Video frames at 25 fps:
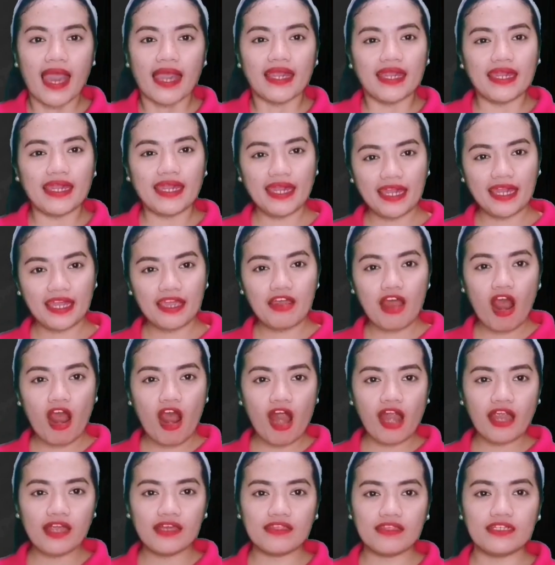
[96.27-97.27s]
Here
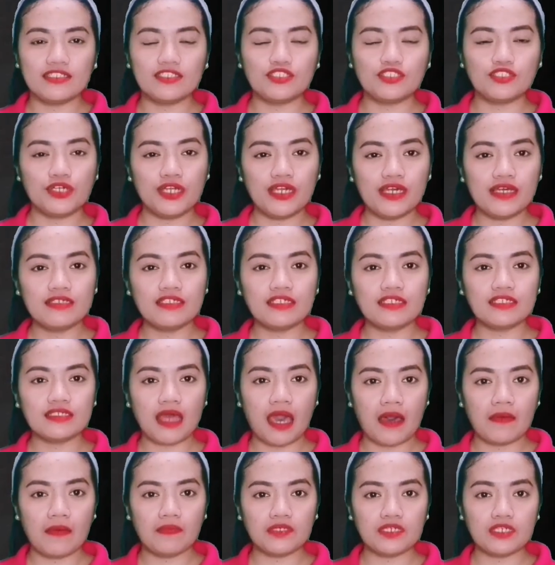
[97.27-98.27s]
are the three
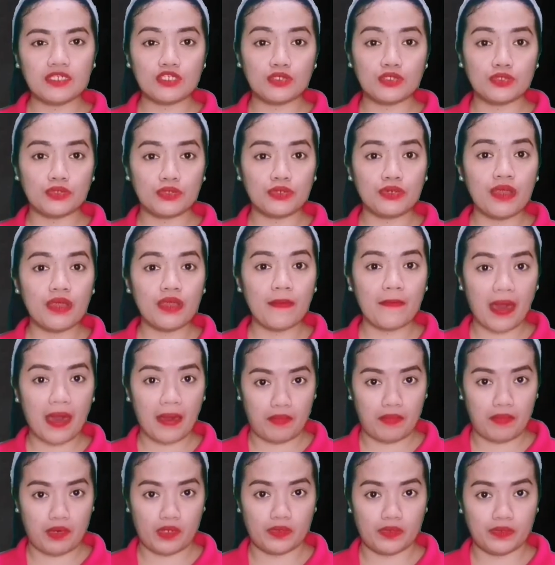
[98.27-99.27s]
steps to
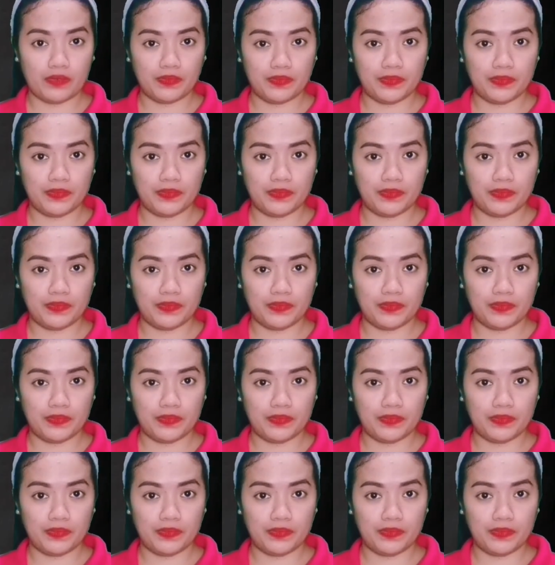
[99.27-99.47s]
remember.